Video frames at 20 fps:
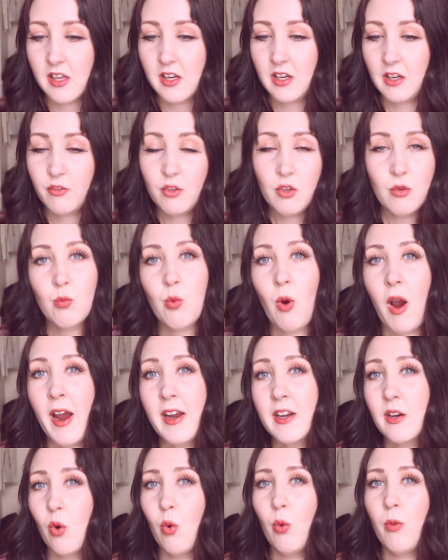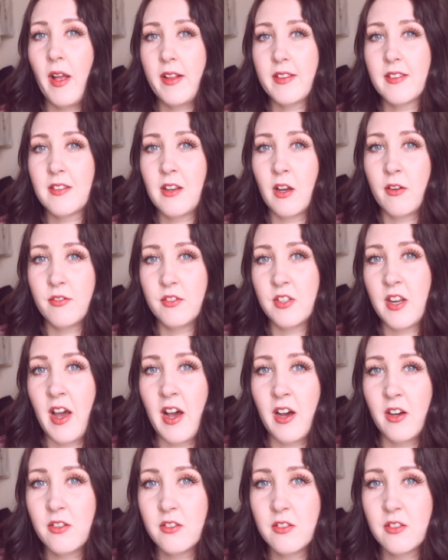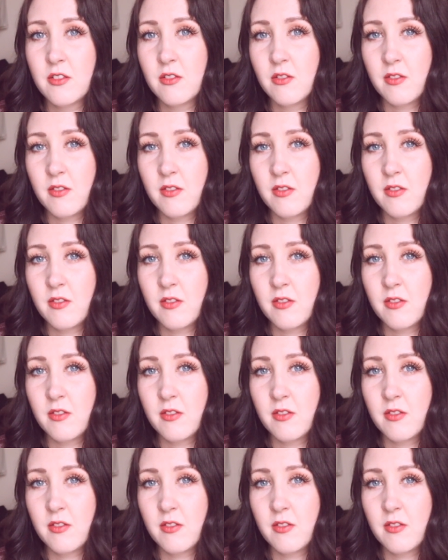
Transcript: if you write all that stuff down,